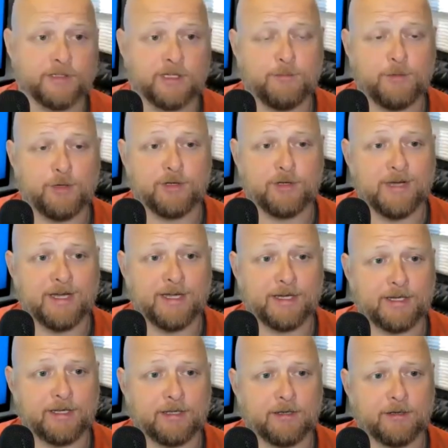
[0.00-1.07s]
it's a community
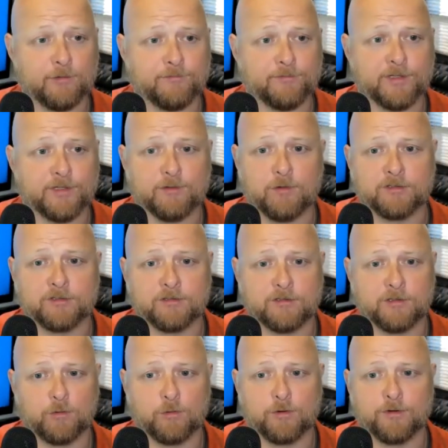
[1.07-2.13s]
bank and hopefully it wasn't
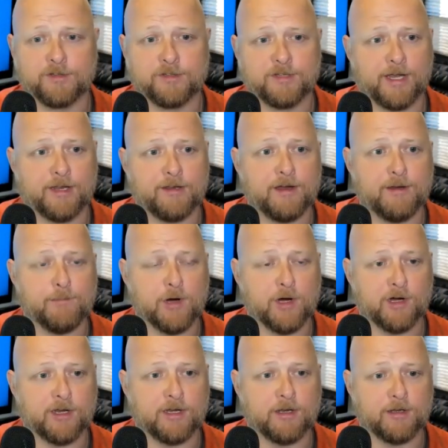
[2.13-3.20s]
sold on the secondary
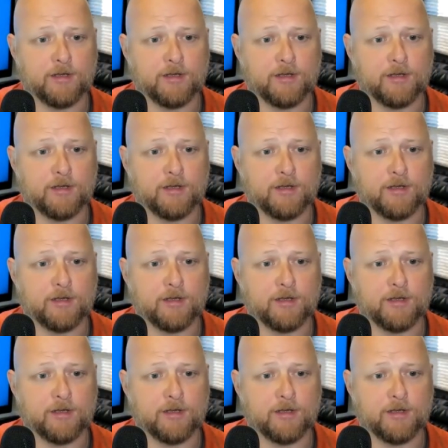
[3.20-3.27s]
market.